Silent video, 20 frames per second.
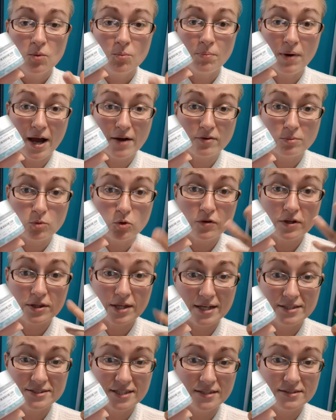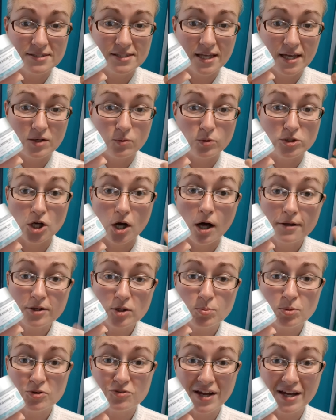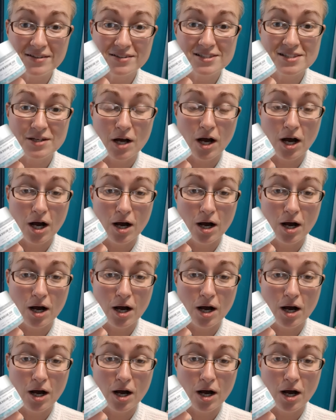by removing that dead skin, which also prevents